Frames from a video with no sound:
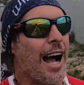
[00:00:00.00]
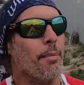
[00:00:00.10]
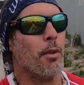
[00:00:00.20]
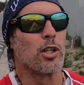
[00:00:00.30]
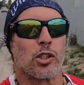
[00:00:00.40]

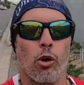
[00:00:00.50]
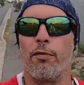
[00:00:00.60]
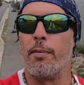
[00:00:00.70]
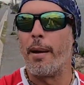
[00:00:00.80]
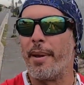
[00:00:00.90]
I'm not sure
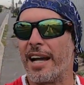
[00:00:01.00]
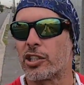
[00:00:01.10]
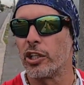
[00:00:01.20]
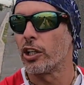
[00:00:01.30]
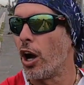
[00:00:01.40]
if maybe I
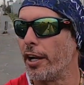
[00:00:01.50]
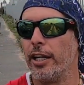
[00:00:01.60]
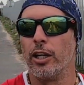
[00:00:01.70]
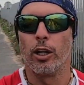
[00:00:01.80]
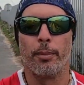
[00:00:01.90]
should have gone a
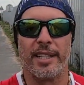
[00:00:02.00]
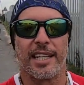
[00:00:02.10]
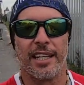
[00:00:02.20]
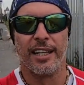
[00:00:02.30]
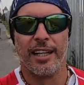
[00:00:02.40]
little bit
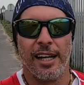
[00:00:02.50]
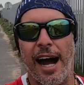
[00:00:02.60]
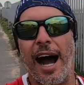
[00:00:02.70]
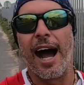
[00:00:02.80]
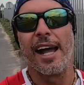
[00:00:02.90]

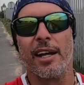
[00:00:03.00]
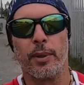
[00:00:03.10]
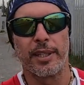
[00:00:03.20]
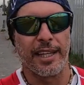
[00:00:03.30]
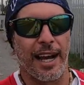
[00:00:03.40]
higher
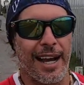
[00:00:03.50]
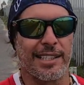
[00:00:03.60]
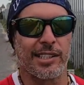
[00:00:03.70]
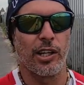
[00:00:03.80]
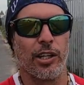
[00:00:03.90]
with the
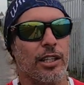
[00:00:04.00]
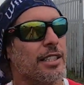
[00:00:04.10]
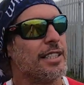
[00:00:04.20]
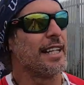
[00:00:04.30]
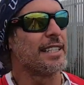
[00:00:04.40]
ISO
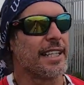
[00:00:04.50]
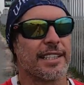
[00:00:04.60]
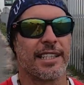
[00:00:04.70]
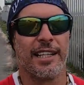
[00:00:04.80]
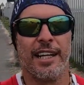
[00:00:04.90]

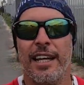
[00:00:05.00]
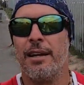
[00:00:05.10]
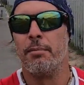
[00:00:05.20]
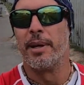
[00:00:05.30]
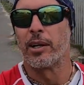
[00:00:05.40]
settings,
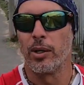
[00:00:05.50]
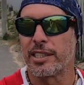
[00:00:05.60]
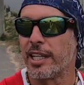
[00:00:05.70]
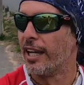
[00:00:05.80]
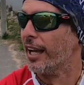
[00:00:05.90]

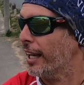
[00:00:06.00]
because